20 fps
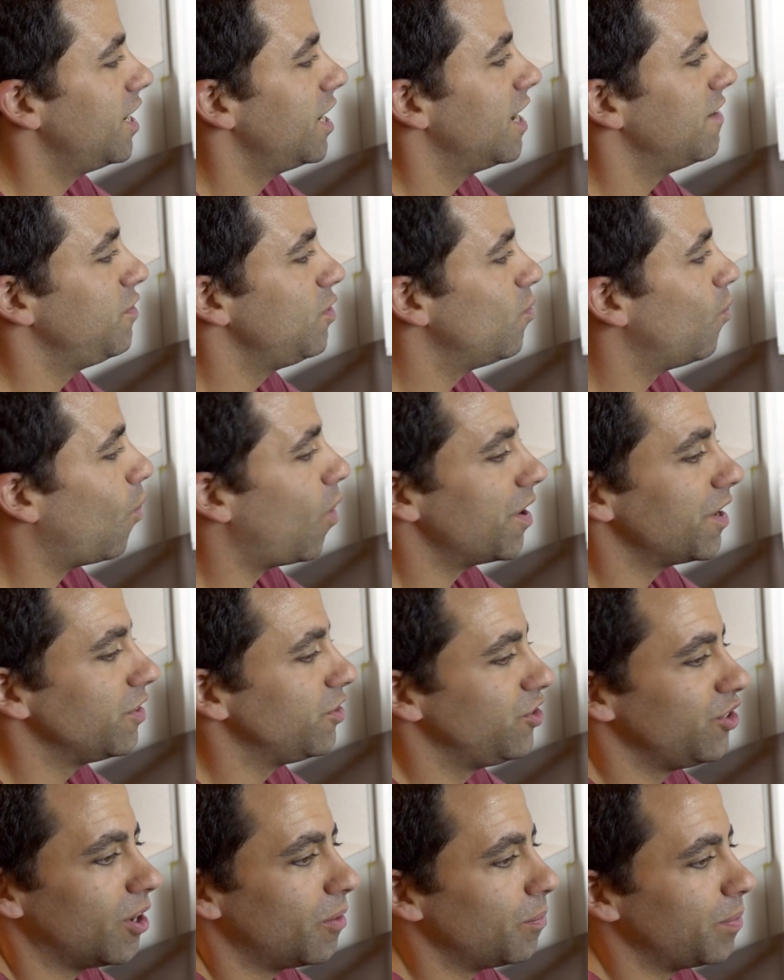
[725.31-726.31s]
if you want to
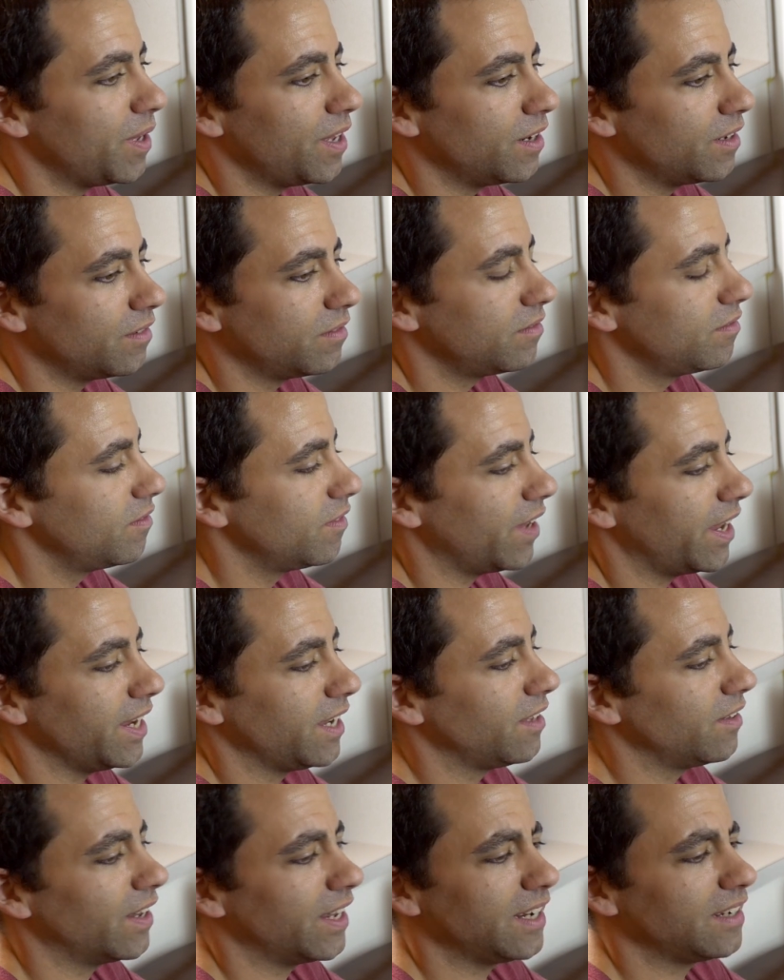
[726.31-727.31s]
jump in,
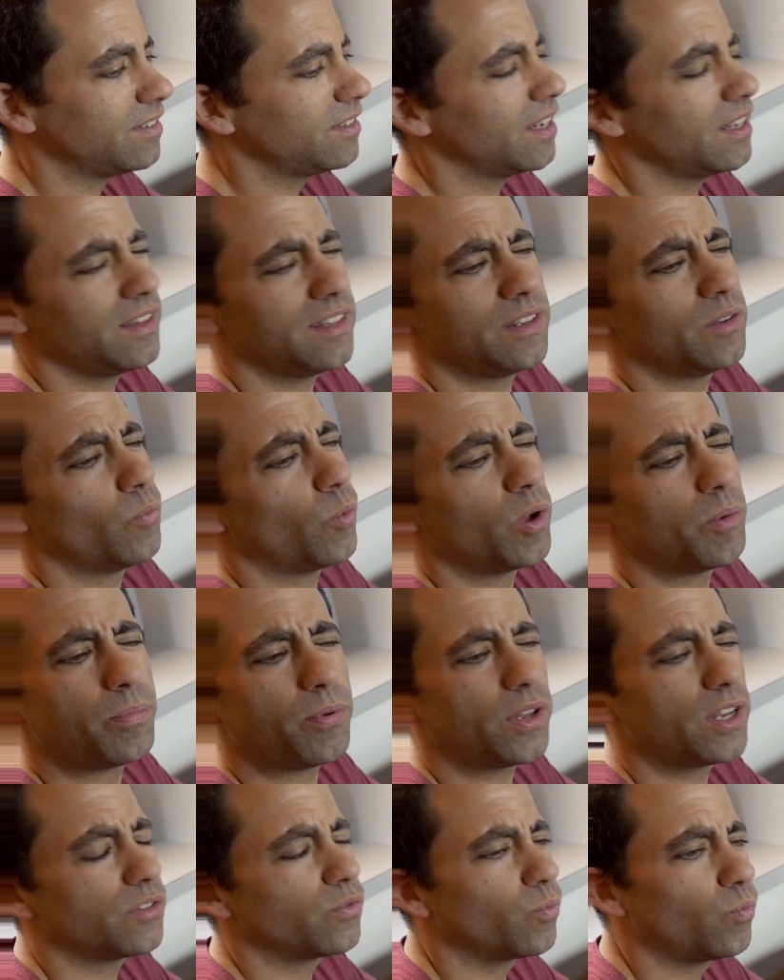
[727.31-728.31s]
like like I said, the
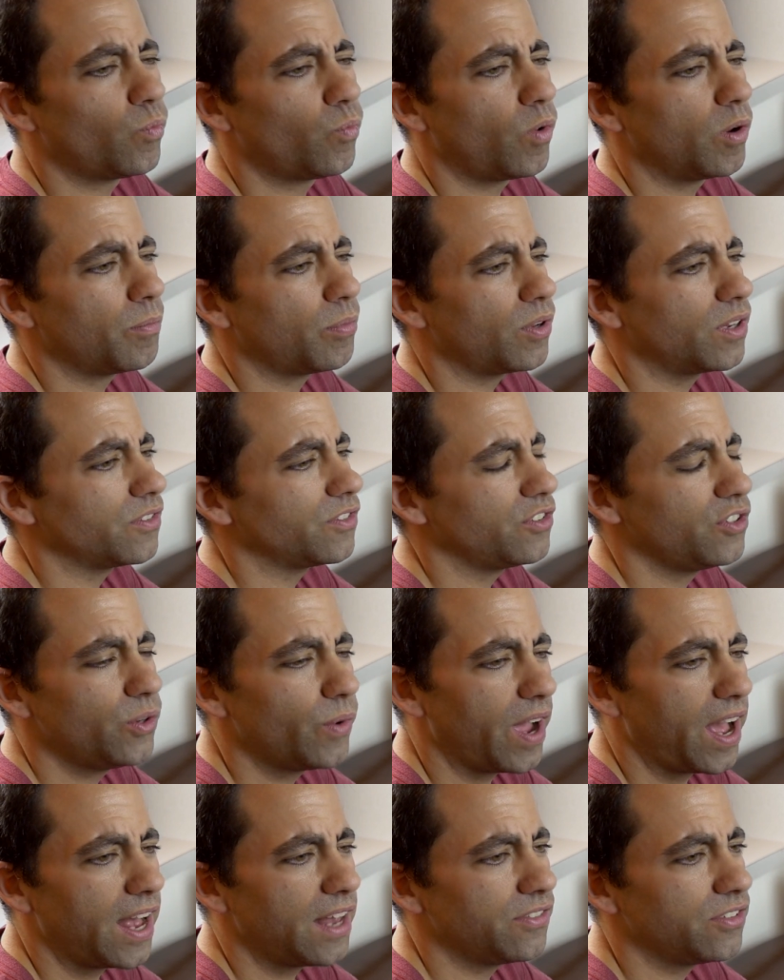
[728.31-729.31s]
OnePlus, OnePlus
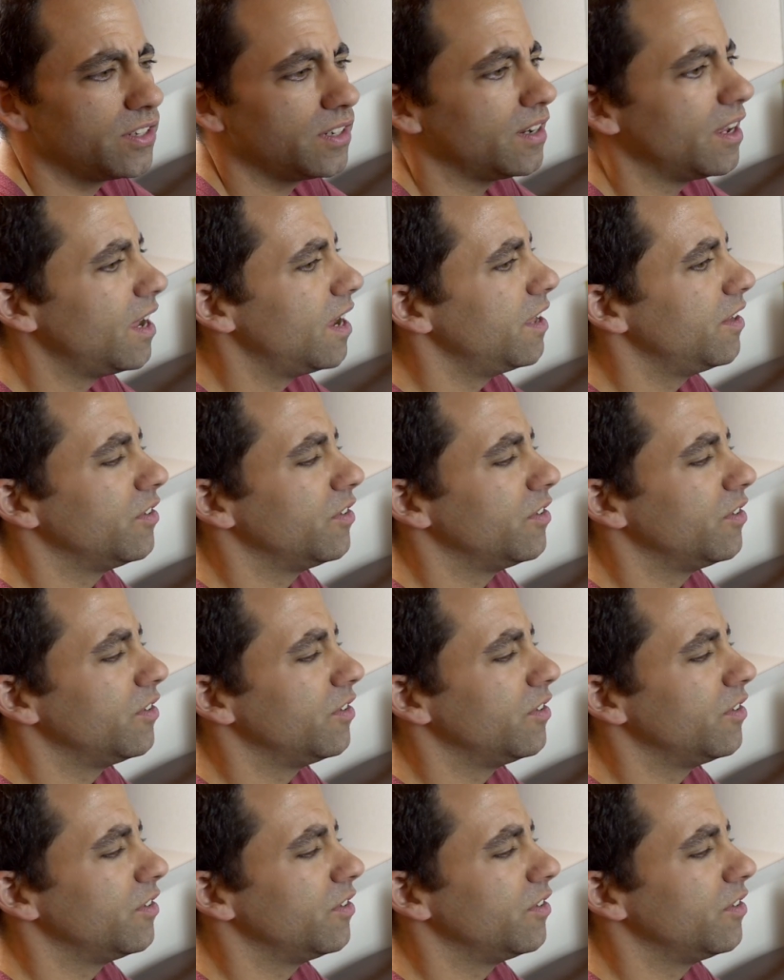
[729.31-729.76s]
two has it.